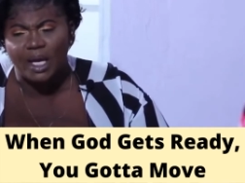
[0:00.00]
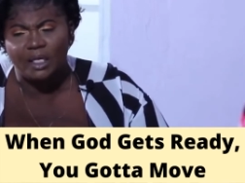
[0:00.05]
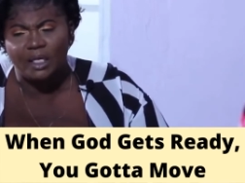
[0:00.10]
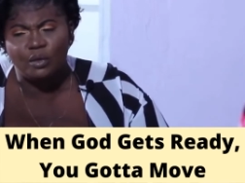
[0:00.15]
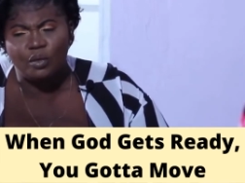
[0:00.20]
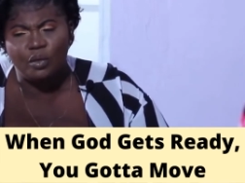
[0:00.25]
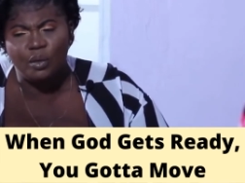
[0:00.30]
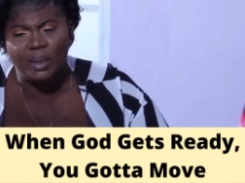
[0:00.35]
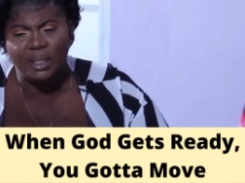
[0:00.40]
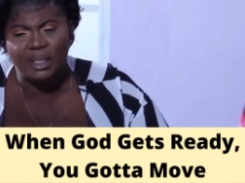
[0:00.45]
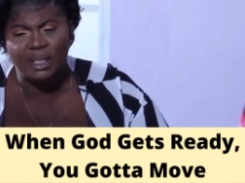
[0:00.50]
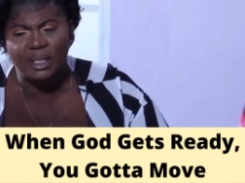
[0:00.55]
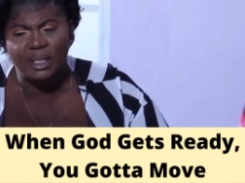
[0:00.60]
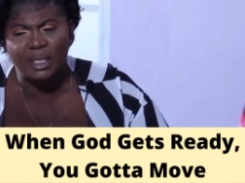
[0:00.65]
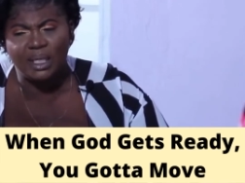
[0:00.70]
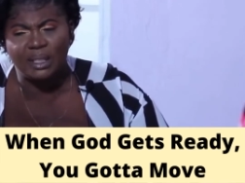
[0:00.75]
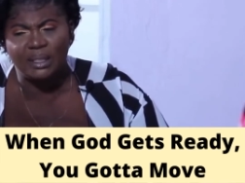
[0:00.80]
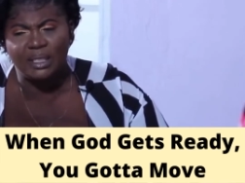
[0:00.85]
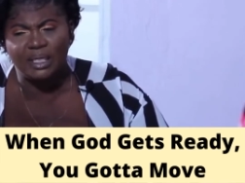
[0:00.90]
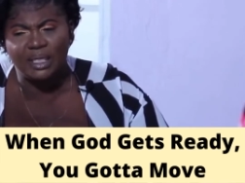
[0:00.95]
And the woman
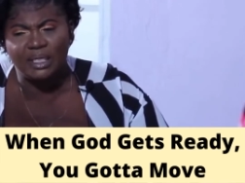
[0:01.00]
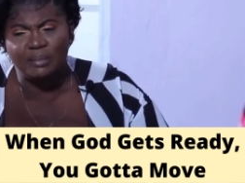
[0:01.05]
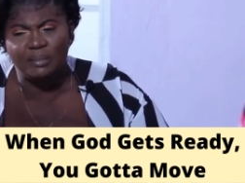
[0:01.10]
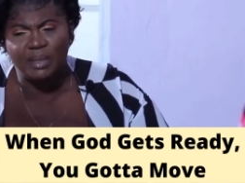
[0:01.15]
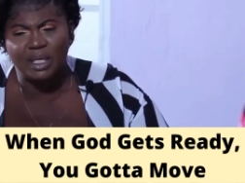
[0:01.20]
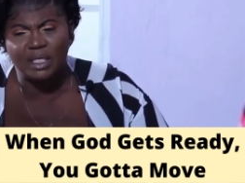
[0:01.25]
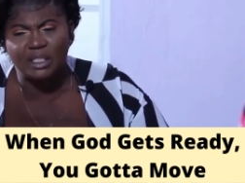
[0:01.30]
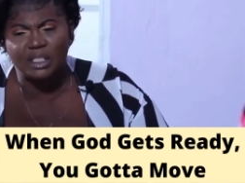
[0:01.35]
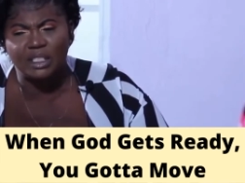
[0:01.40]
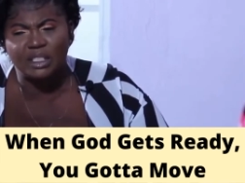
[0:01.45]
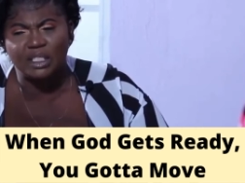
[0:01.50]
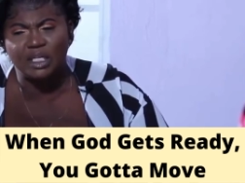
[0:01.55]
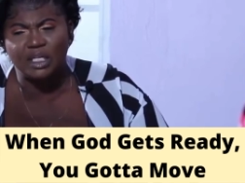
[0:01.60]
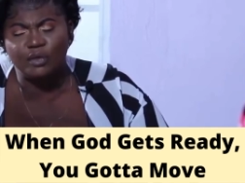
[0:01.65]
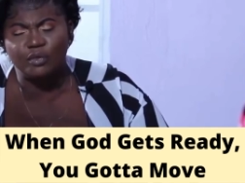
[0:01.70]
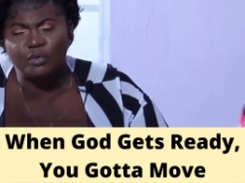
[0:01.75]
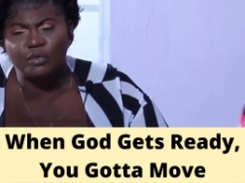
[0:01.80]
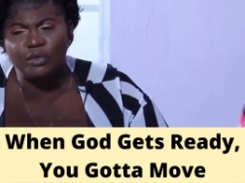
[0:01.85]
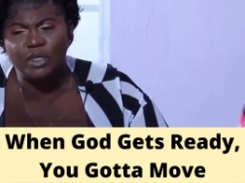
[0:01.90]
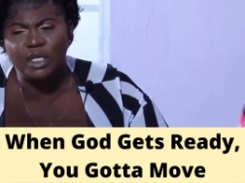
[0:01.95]
of God led me and she
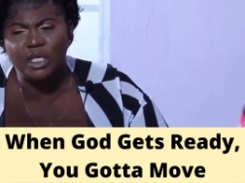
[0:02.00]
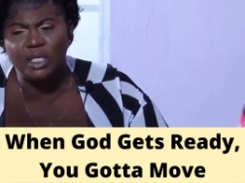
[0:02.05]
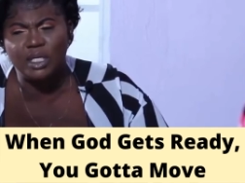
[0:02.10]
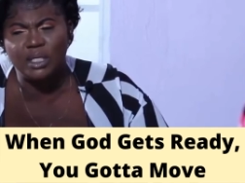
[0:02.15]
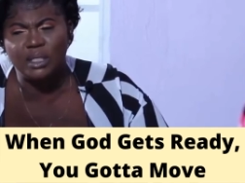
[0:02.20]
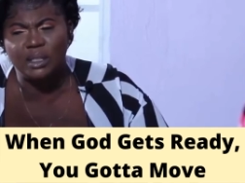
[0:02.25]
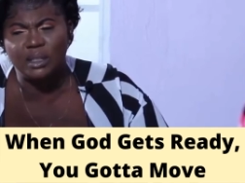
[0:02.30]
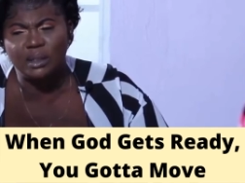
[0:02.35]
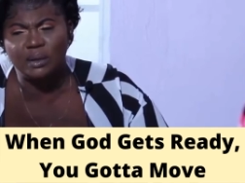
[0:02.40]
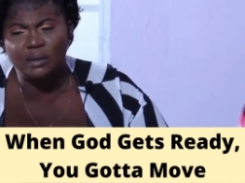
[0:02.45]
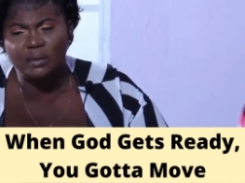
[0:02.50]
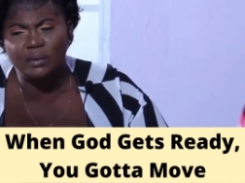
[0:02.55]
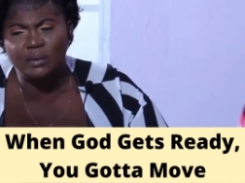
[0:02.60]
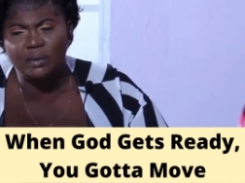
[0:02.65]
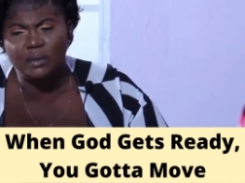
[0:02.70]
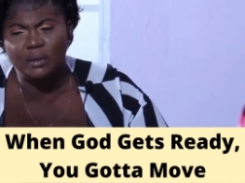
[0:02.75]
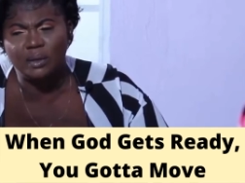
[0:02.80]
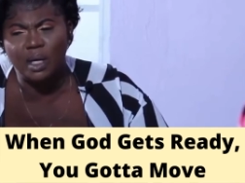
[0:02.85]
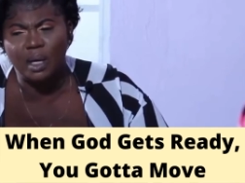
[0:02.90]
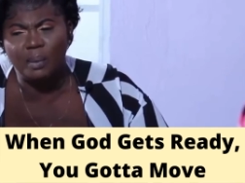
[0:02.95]
said, read
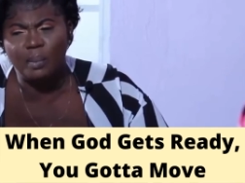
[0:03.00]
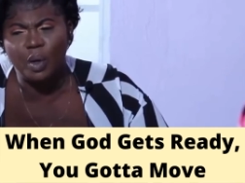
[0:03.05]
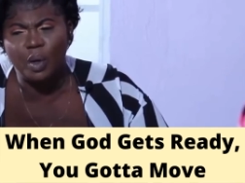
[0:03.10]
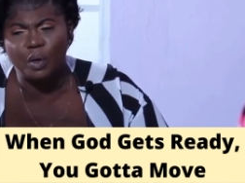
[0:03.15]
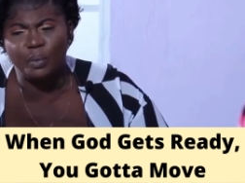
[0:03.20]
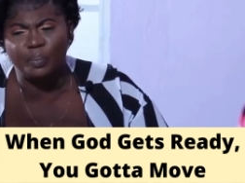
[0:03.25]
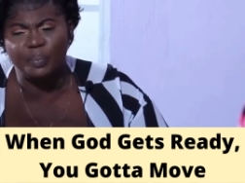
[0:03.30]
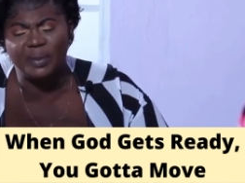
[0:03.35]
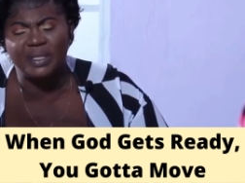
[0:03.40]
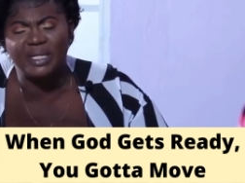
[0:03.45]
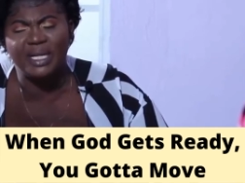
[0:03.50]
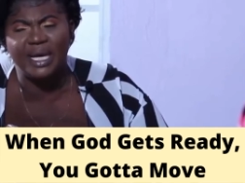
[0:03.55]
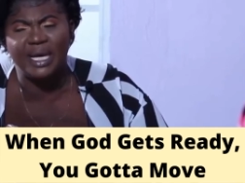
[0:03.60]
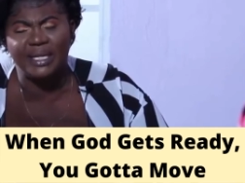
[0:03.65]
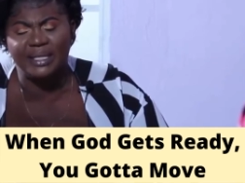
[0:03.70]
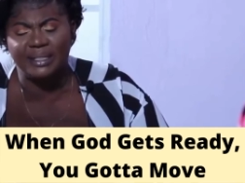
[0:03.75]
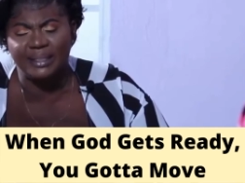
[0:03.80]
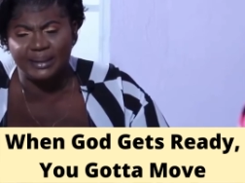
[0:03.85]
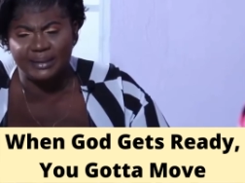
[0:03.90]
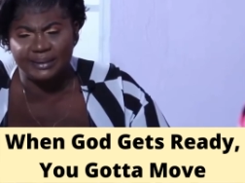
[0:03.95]
about
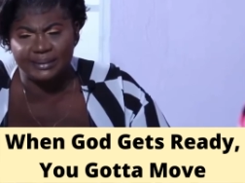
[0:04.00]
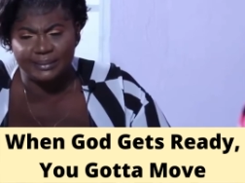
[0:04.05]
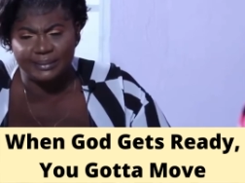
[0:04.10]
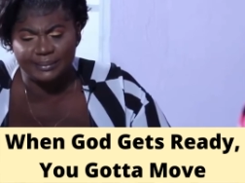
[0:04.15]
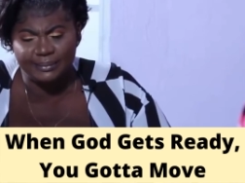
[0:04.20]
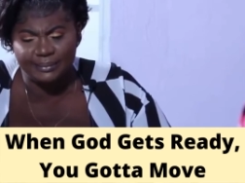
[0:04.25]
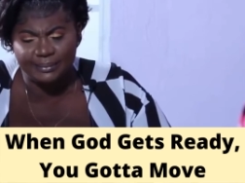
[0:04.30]
Penina